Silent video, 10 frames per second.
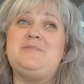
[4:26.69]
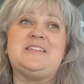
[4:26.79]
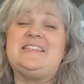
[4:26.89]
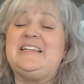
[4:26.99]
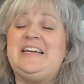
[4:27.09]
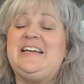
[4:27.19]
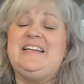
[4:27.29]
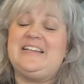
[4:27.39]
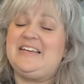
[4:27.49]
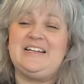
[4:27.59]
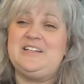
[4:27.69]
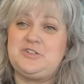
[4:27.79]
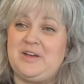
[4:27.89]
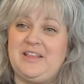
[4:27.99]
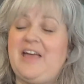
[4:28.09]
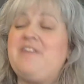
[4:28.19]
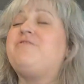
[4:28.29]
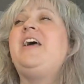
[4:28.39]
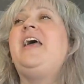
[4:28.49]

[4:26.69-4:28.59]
just sitting, knitting, enjoying life.